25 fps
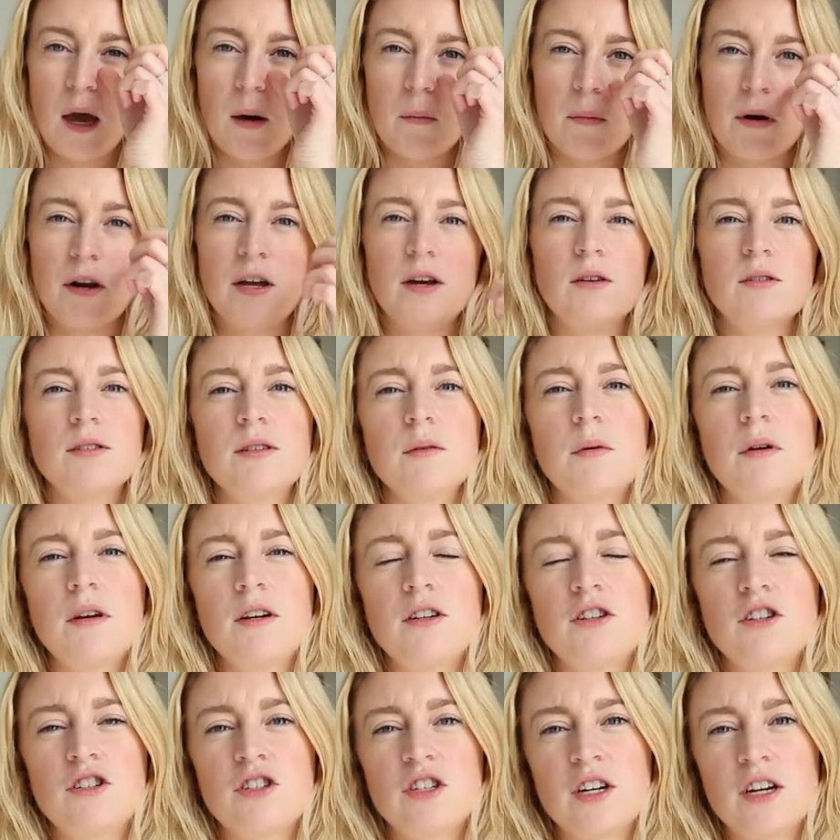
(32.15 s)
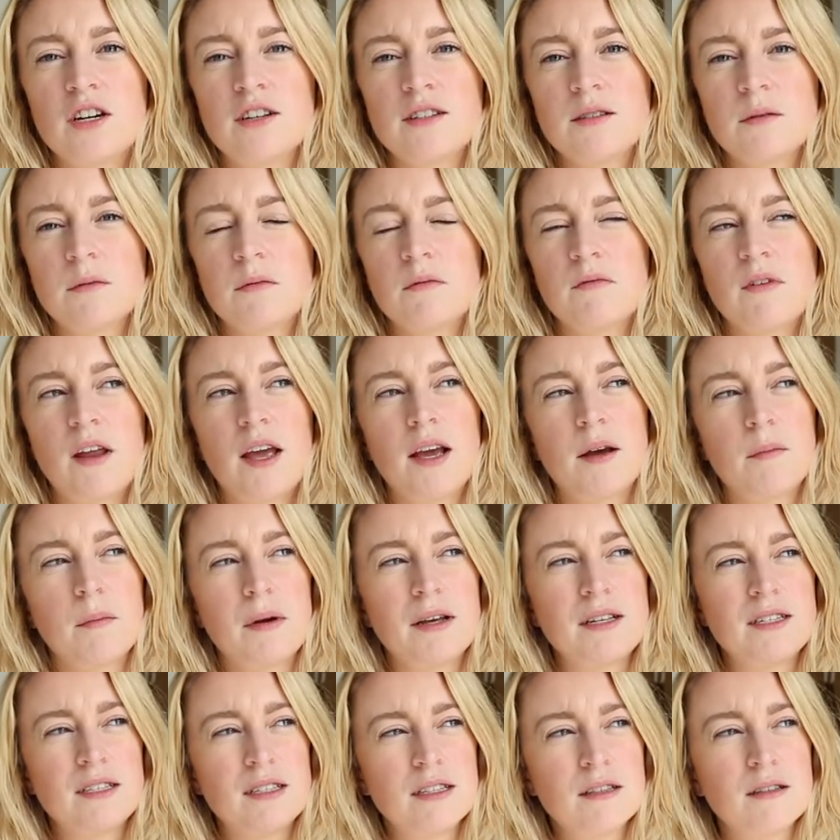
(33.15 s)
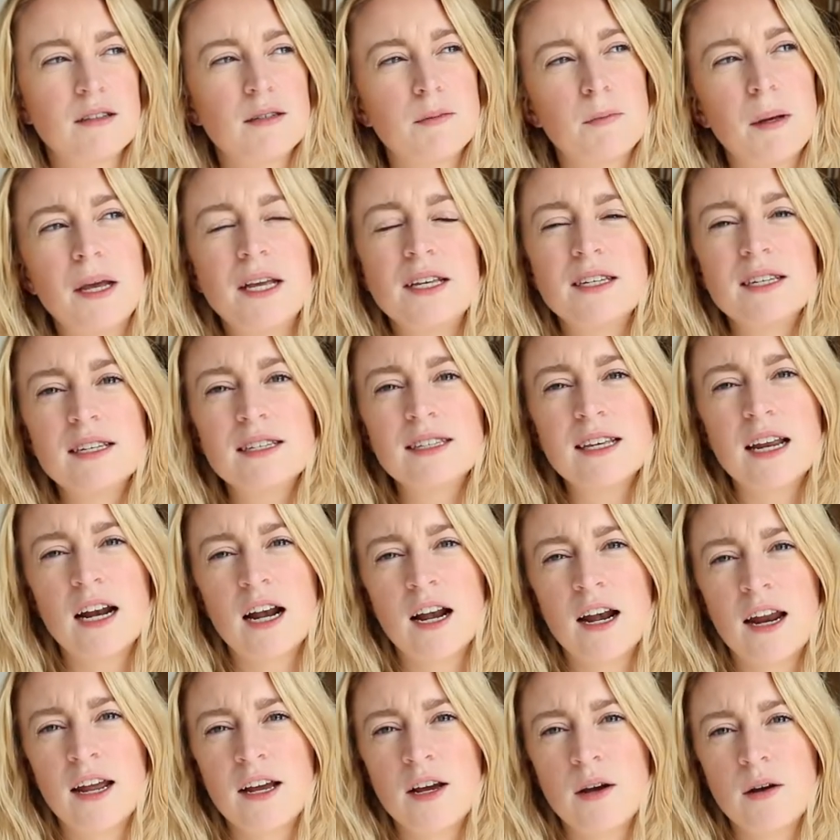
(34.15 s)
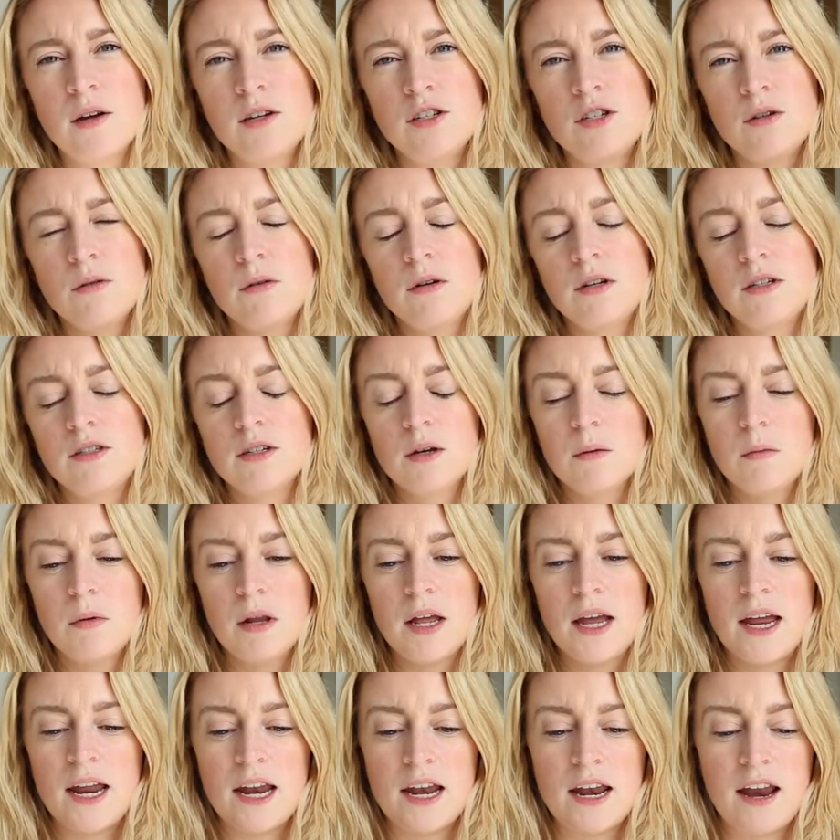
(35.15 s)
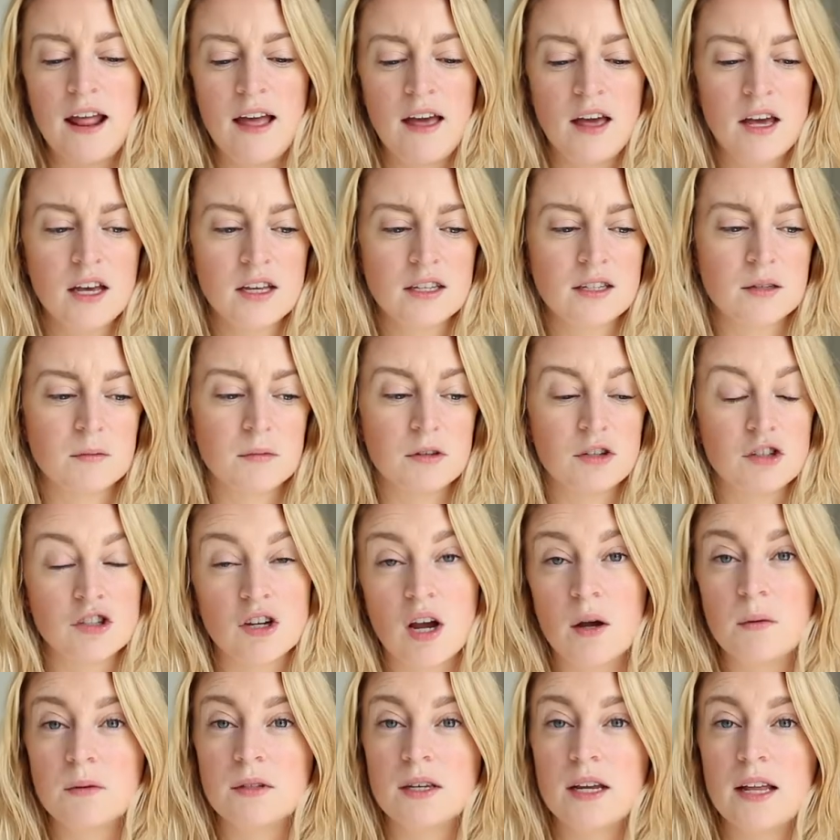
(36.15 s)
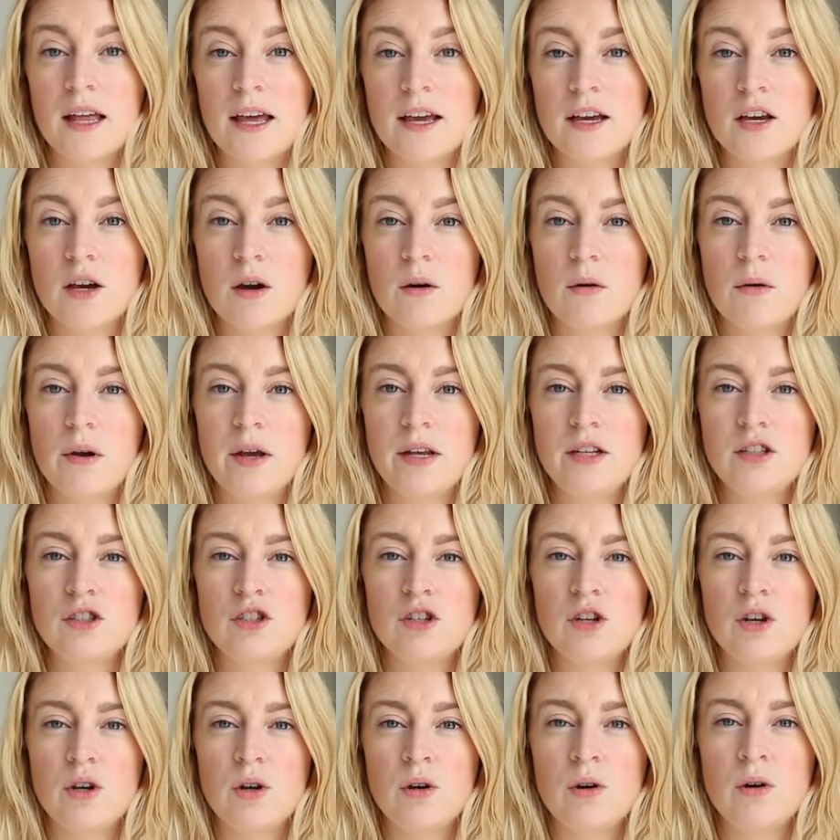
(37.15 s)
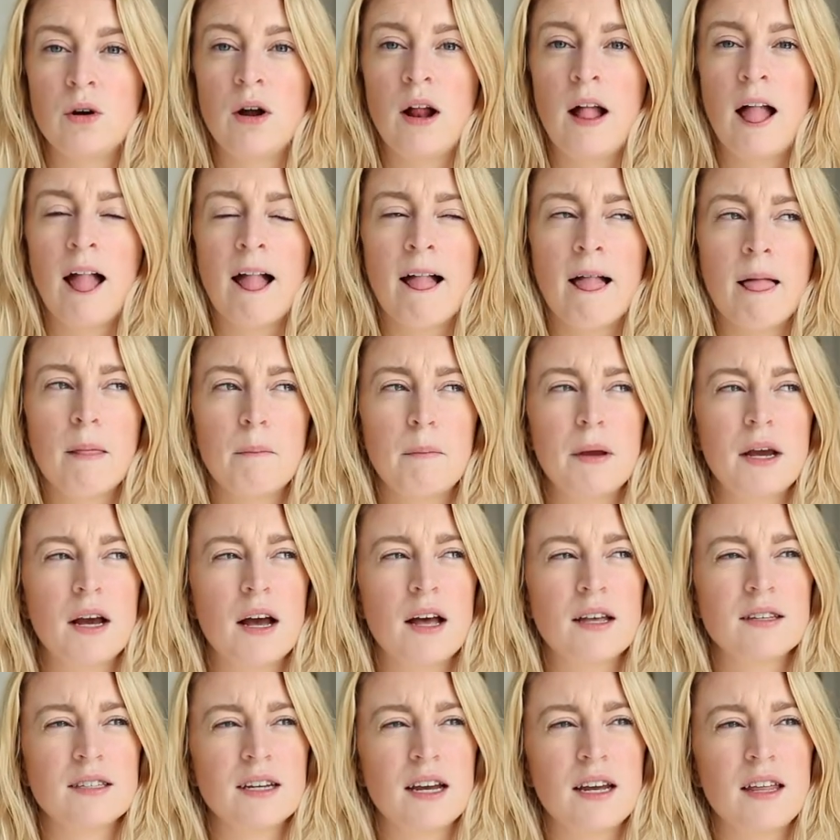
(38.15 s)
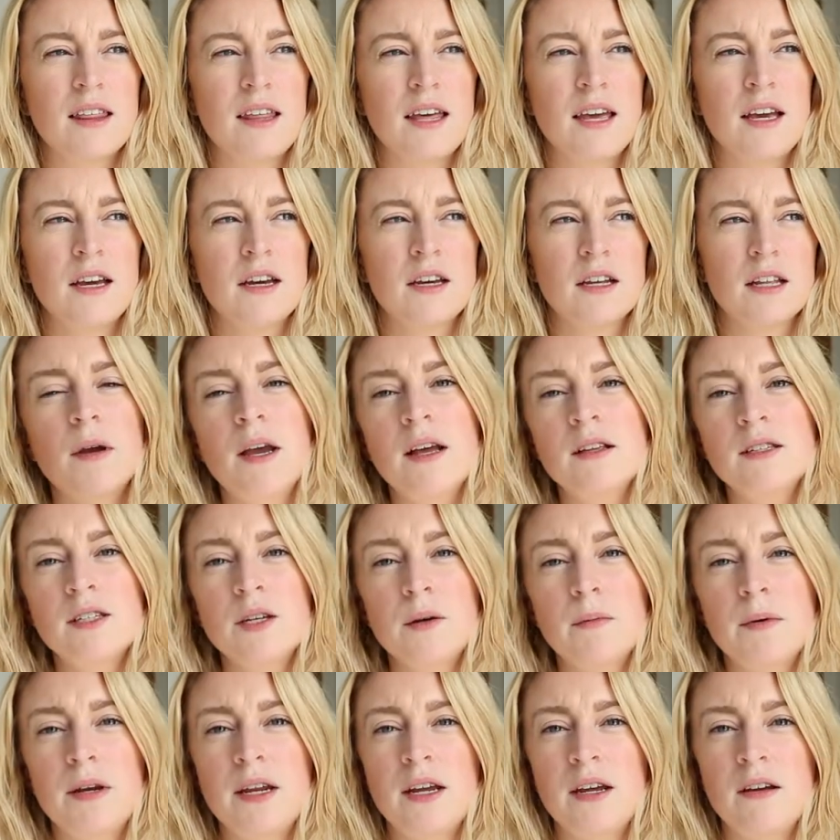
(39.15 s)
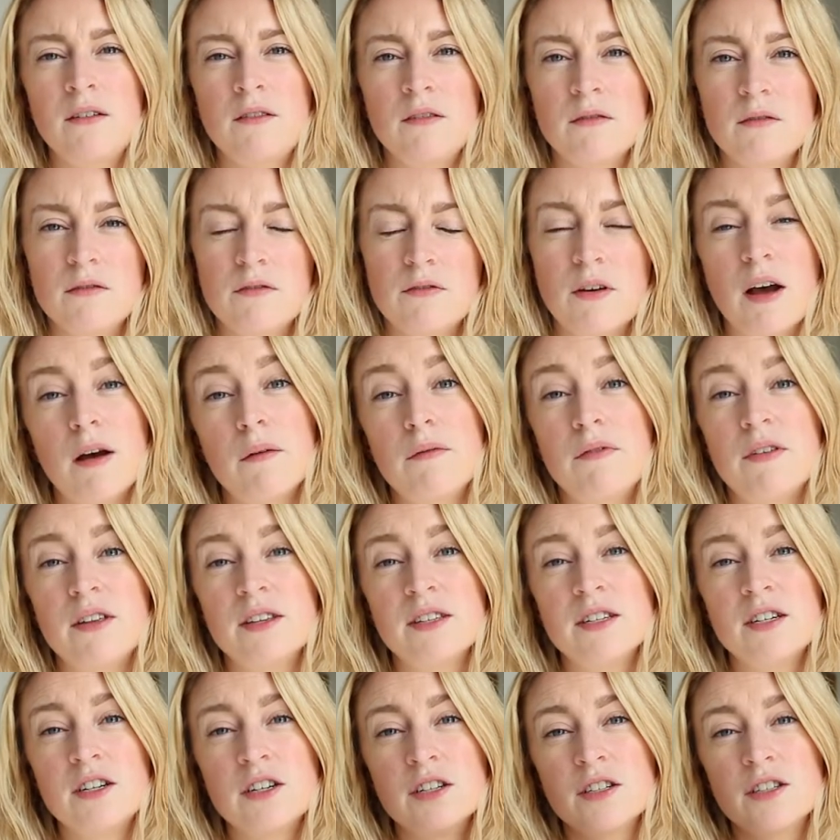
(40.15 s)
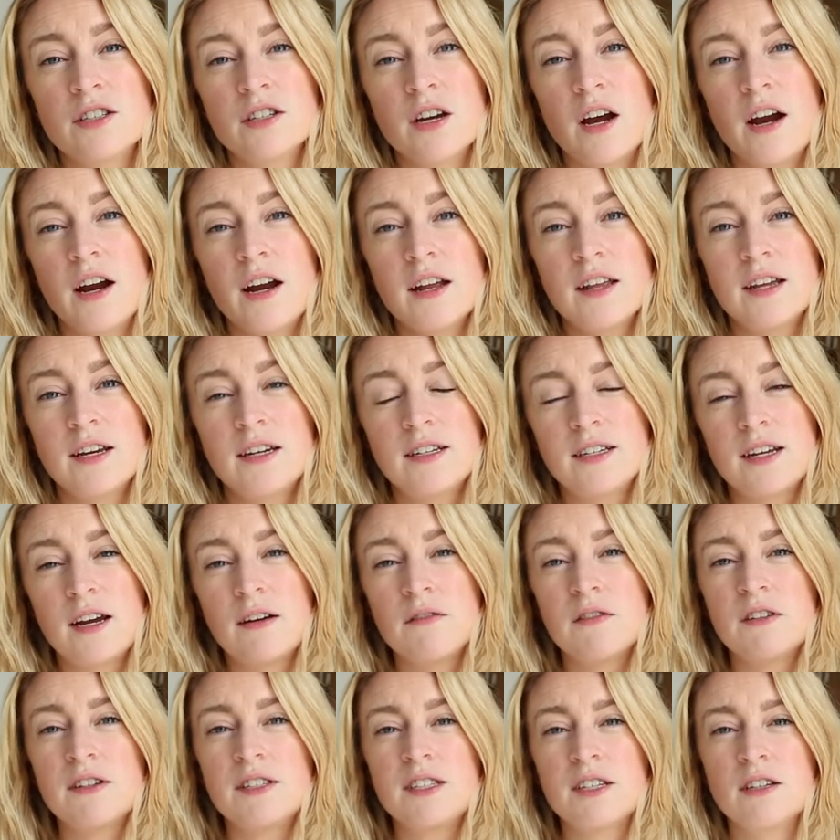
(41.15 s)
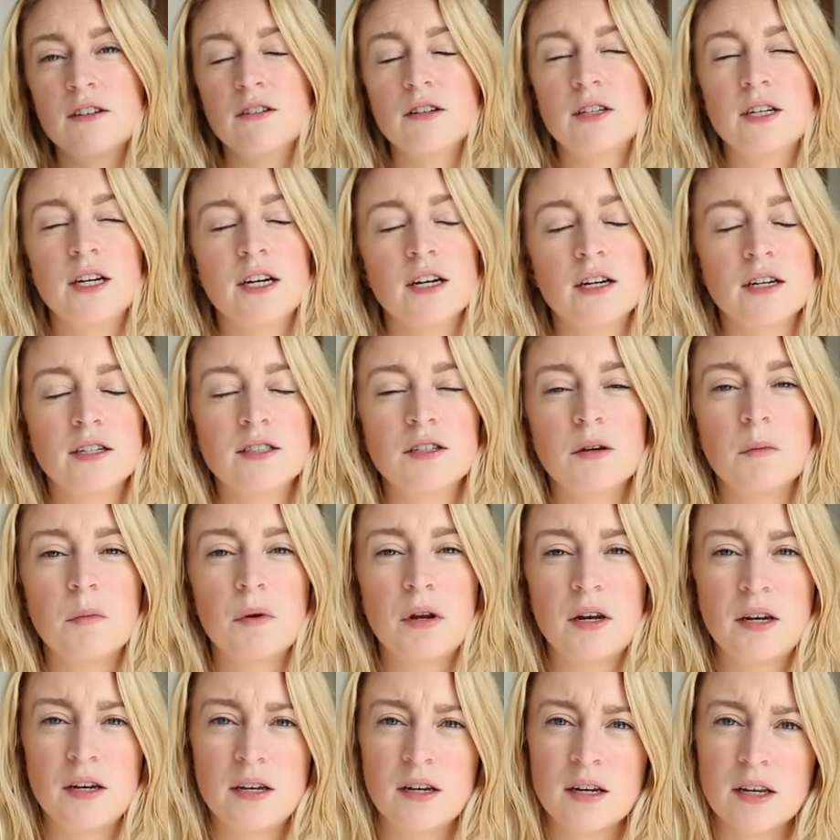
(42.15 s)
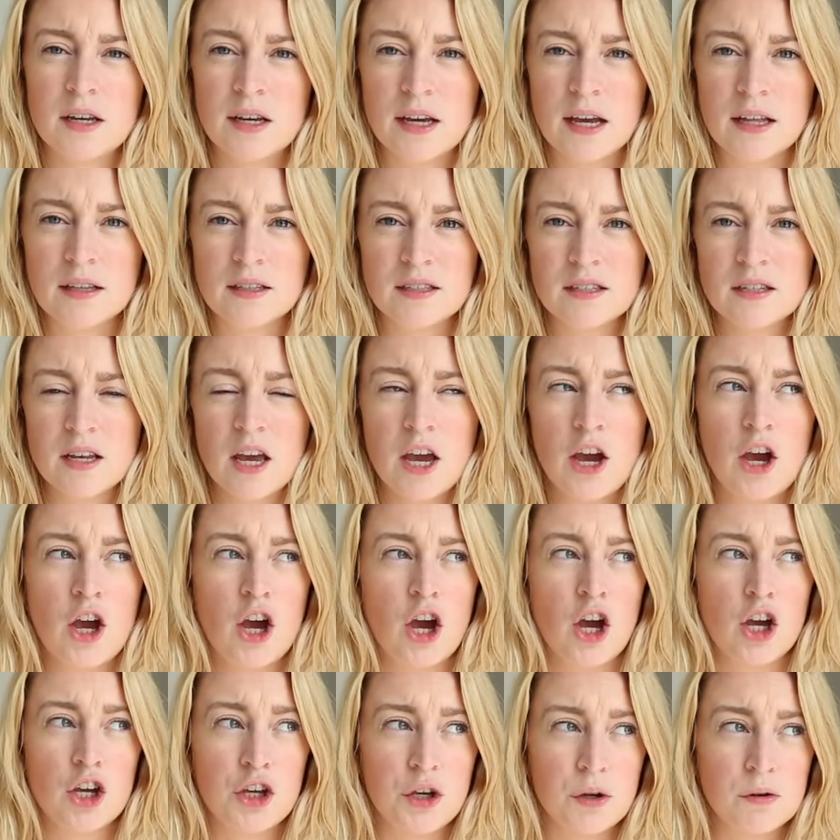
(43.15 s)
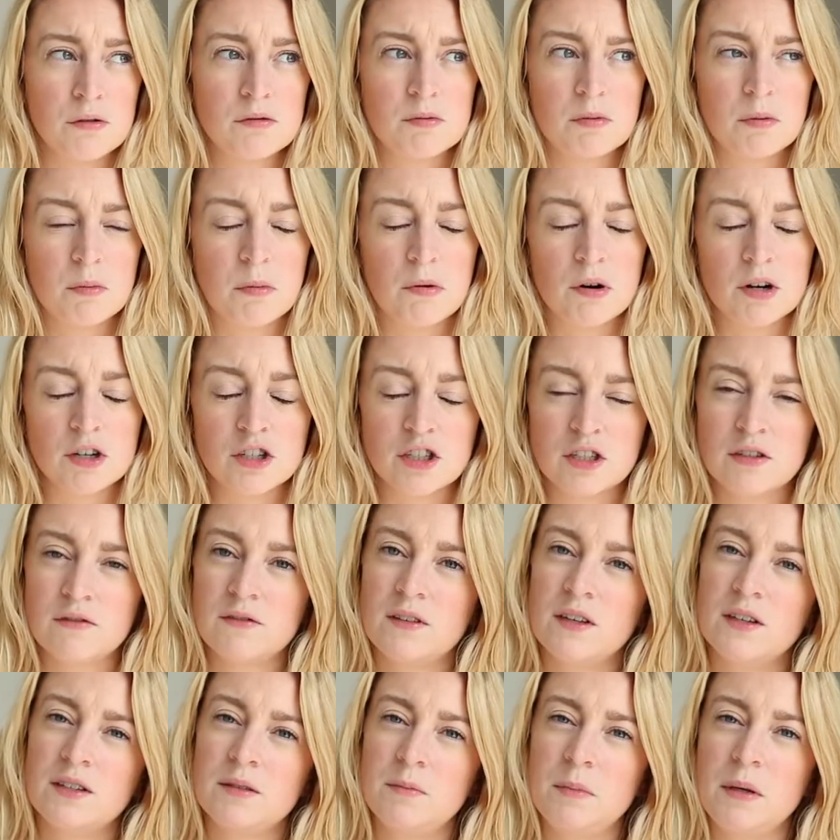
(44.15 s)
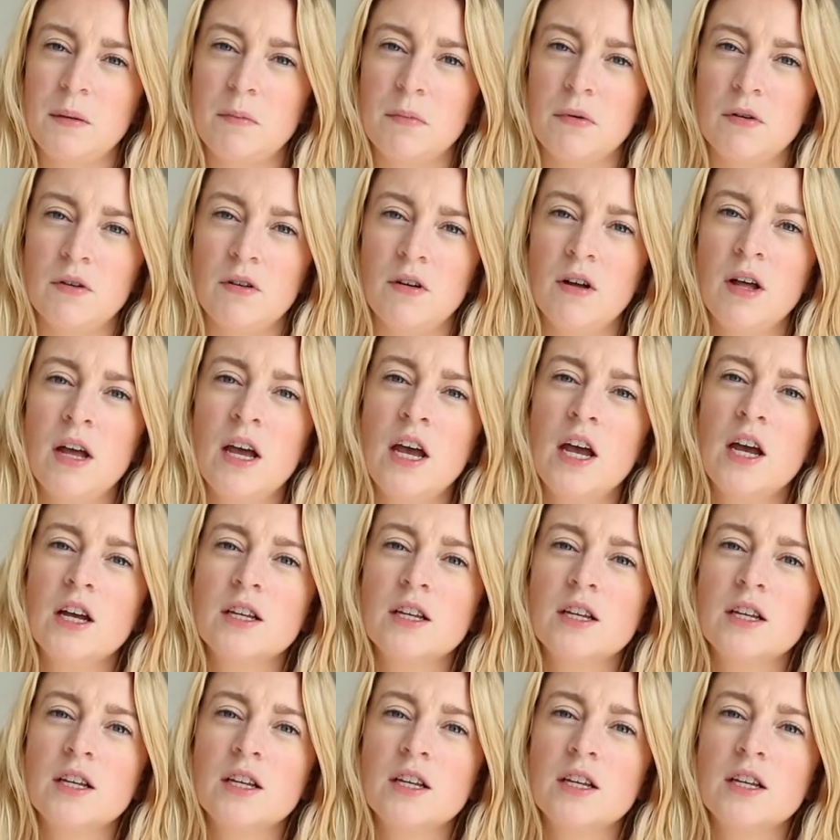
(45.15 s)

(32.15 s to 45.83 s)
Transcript: But I also wanted to share some of like my spaces that I like going to in Dublin, some of the shops I like going to, because I think we get so many FAVE visitors to Ireland every single year, and Dublin gets a huge proportion of those people.